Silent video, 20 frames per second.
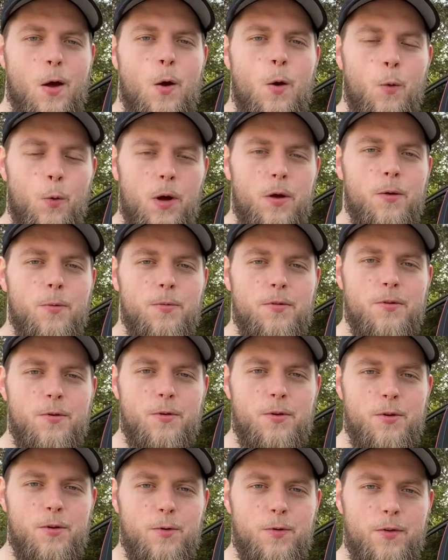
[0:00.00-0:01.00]
Welcome to
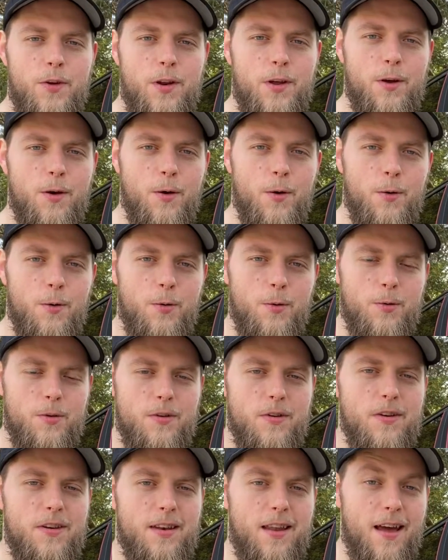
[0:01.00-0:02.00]
a new video.
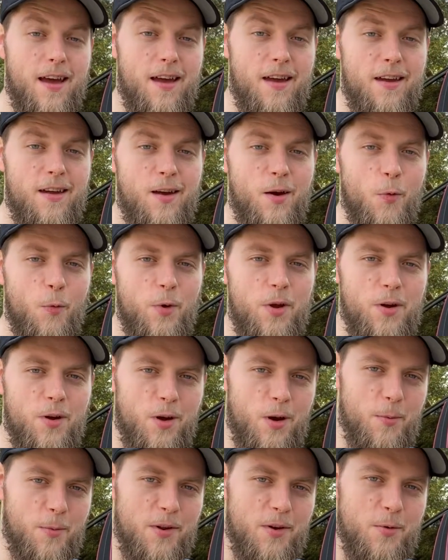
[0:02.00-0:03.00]
Today we are
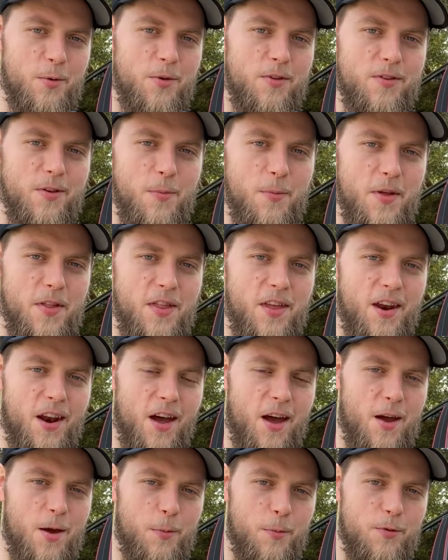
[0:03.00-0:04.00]
going to be doing something that
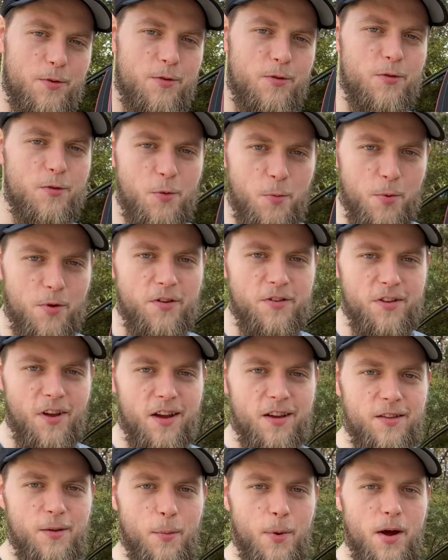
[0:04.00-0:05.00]
I am super
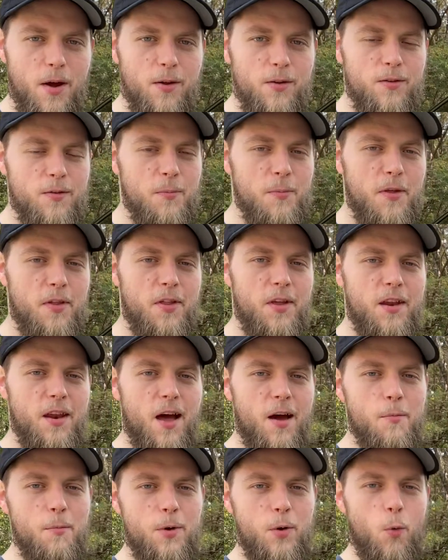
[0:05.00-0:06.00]
psyched about, something that
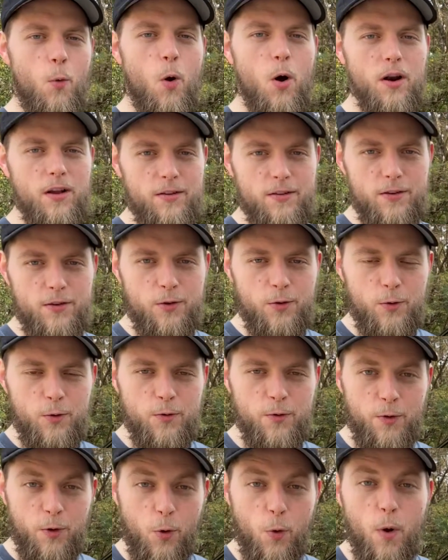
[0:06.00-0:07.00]
I've been wanting to do
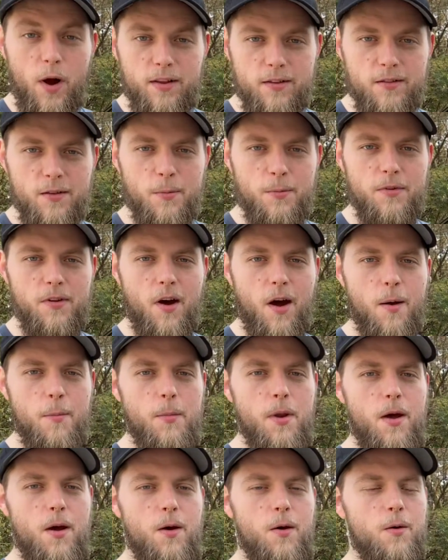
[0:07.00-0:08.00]
for quite some time
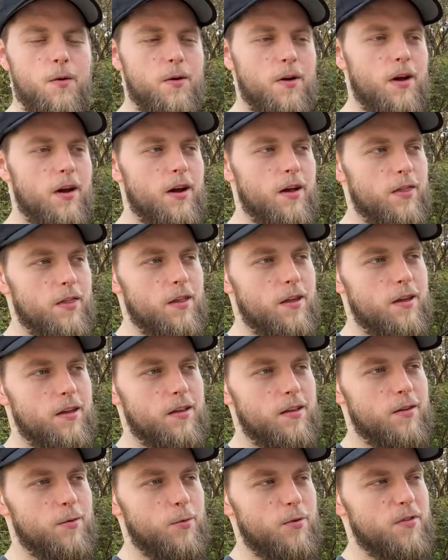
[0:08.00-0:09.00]
now, and
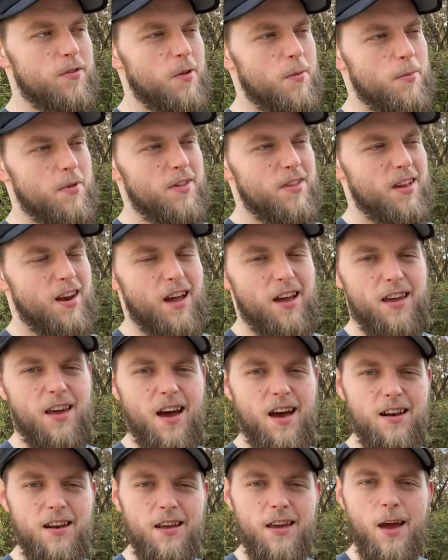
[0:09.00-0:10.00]
it was something that I
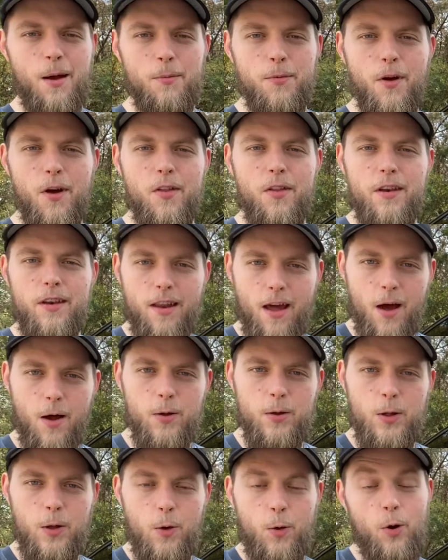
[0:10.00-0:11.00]
kind of kept on the
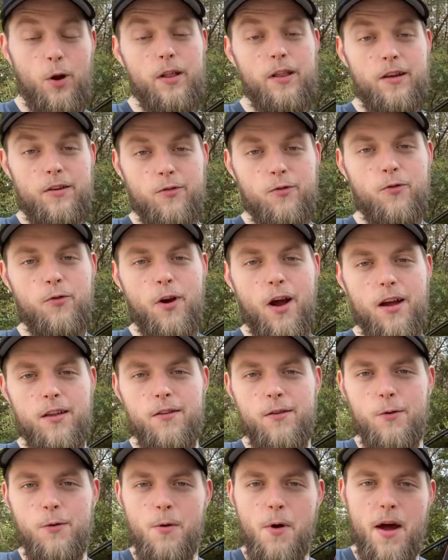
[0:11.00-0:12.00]
down low, or at least tried
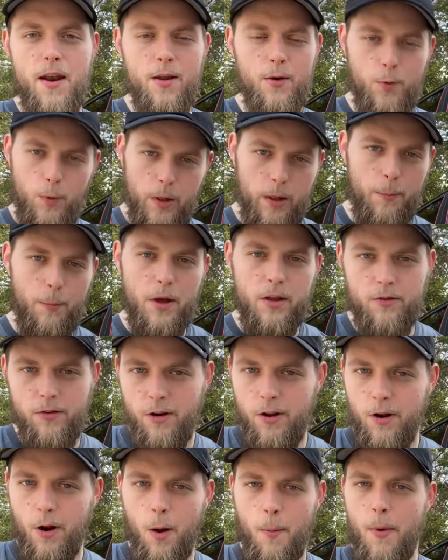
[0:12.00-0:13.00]
to. I didn't really mention
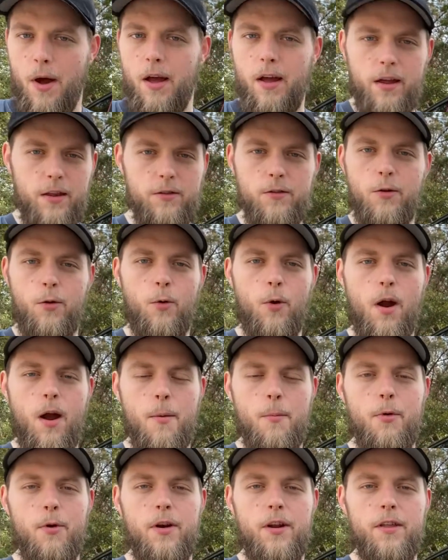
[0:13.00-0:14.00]
it on my
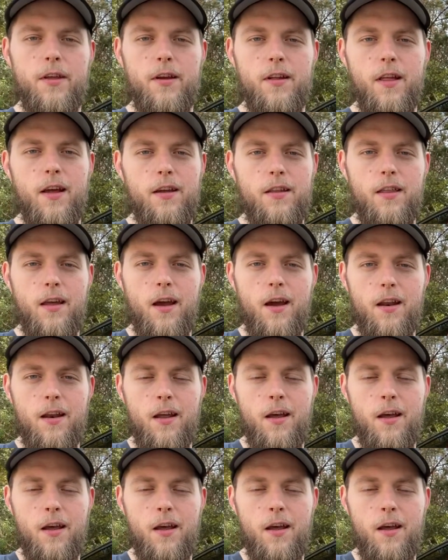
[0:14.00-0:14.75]
Instagram or anything like that.